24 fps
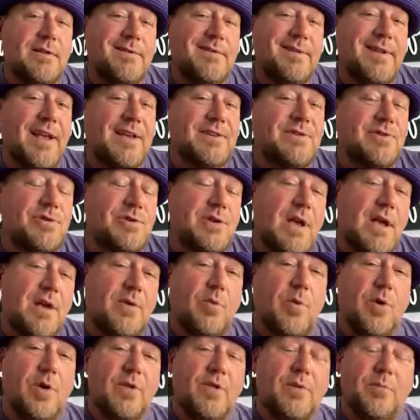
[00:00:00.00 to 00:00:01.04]
guess who's had
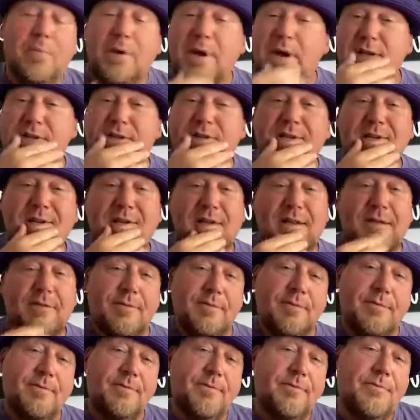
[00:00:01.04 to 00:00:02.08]
one of the best
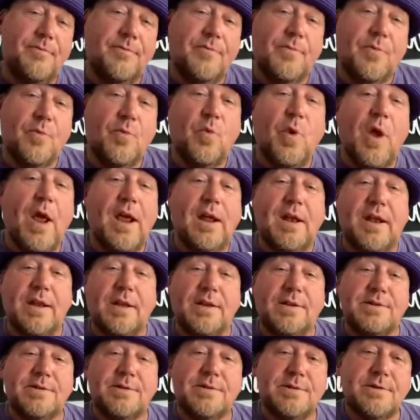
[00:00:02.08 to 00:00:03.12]

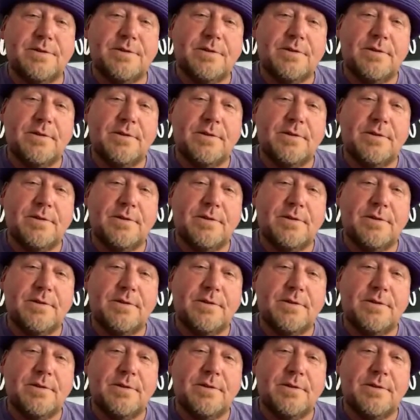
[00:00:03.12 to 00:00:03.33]
ratings